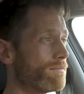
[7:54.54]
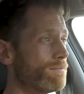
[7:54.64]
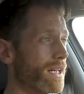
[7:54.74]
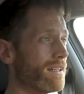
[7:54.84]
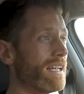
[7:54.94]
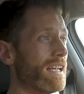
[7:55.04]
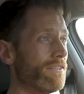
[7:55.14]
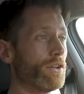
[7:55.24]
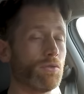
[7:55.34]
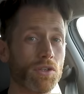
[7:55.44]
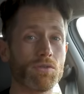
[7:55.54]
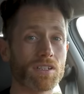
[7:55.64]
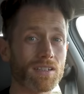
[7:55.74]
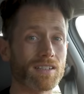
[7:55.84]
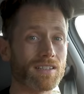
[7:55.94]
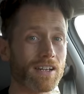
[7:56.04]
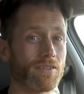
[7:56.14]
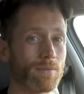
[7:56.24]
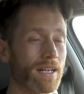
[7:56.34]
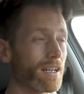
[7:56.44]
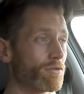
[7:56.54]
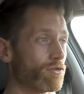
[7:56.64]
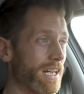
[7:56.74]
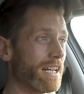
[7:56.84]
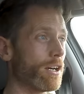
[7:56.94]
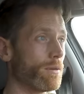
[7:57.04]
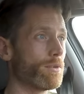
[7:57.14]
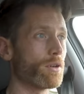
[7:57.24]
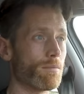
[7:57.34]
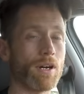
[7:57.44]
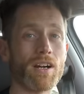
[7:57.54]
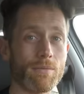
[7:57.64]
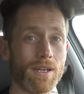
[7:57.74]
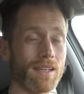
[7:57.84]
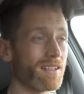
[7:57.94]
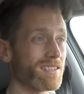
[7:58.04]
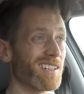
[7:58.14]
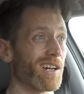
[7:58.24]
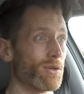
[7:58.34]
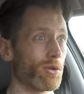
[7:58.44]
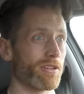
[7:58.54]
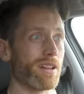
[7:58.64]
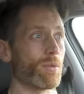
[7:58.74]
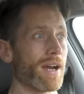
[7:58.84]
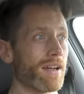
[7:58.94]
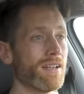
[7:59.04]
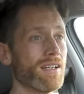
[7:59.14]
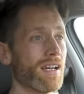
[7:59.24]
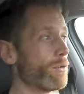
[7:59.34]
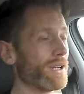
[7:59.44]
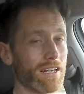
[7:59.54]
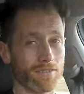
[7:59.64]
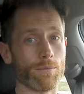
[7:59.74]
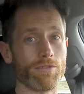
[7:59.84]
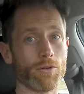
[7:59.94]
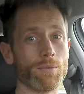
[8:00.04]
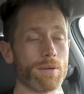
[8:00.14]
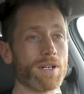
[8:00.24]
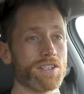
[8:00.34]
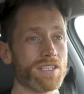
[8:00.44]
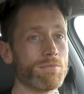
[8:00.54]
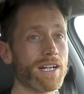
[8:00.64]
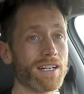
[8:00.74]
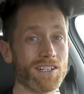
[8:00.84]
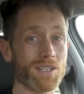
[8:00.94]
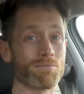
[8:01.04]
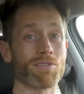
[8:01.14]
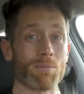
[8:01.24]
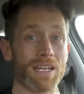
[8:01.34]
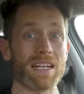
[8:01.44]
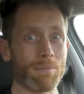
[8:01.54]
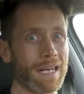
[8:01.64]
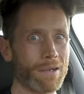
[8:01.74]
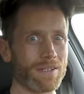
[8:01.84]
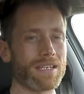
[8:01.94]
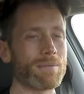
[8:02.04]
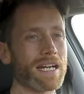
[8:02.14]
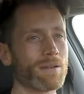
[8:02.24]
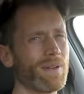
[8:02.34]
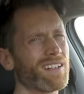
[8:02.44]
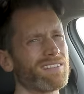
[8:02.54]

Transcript: but if you do decide to save the money, I really hope you're not behind me in the snow or in the wet and we have to perform an emergency brake, because you're probably going to plow into the back of me, and I